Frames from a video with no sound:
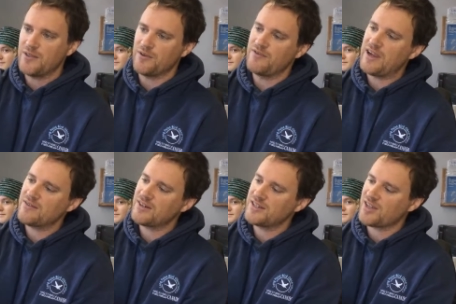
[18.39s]
They're
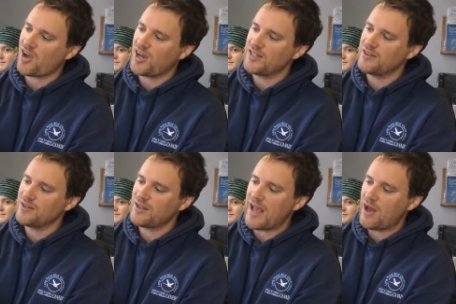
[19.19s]
very, very tiny
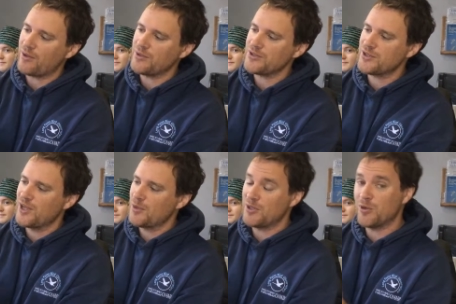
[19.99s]
little owls,
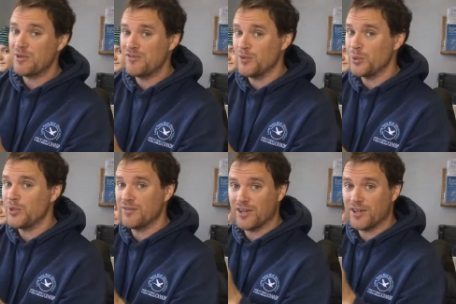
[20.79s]
but don't be fooled.